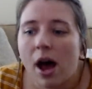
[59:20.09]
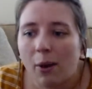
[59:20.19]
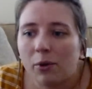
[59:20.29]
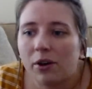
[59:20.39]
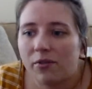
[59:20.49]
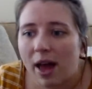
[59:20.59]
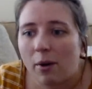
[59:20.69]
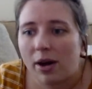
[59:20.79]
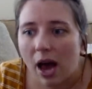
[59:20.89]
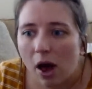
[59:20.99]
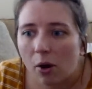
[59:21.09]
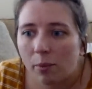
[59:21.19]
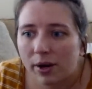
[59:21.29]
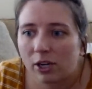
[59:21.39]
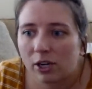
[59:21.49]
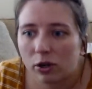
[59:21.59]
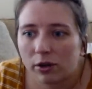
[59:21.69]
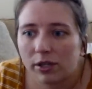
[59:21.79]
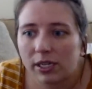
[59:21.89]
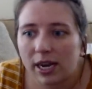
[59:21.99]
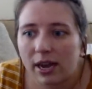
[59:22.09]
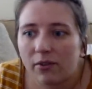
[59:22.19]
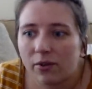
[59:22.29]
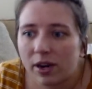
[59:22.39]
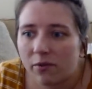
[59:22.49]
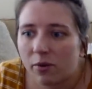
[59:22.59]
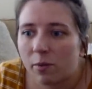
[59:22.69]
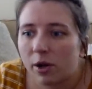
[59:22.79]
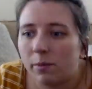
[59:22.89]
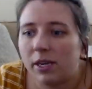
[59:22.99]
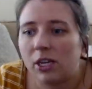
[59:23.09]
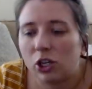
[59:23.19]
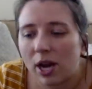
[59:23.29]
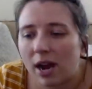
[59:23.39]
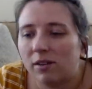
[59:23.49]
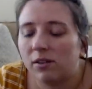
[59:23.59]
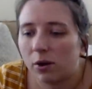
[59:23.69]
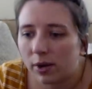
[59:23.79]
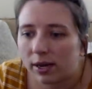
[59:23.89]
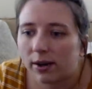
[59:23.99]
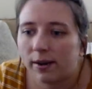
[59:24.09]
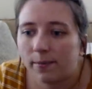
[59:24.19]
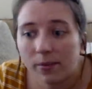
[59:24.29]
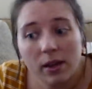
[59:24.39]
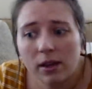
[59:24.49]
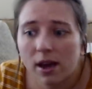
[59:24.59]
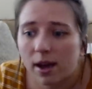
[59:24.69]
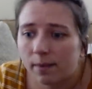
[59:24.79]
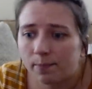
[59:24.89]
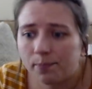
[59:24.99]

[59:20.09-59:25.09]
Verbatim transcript: I wonder if that would help, but I struggle to take freedom from her because she acts coherent. Yeah.